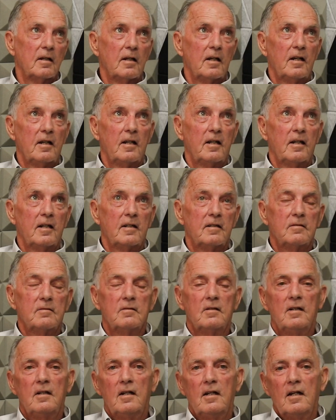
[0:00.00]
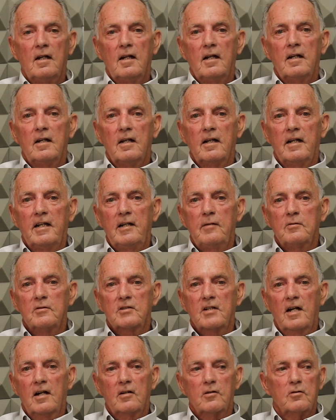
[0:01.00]
And he
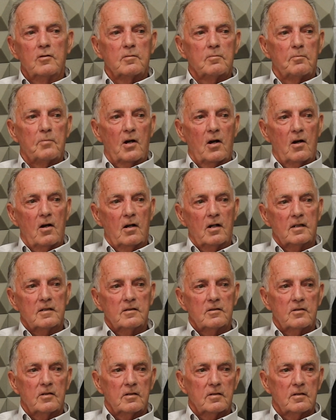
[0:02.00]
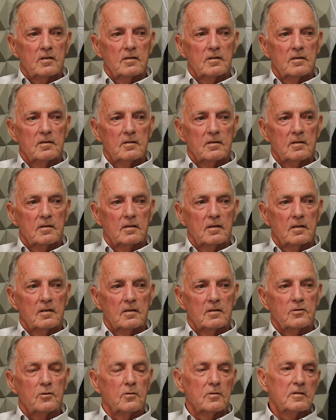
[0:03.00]
was out on bond
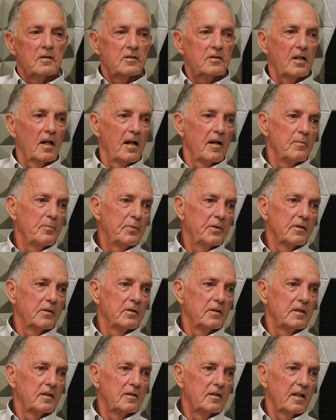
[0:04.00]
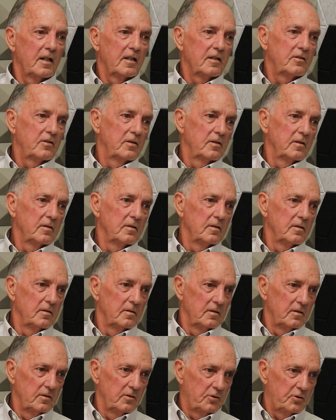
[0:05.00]
during the time period that
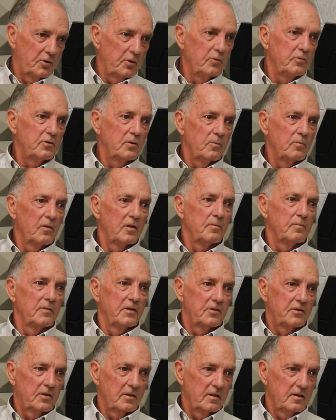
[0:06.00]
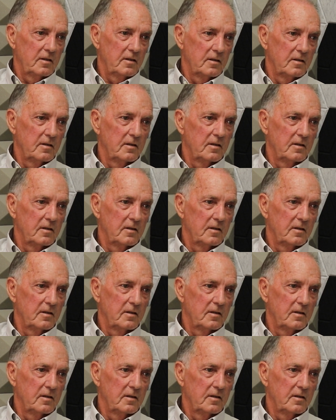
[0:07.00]
Susan went missing,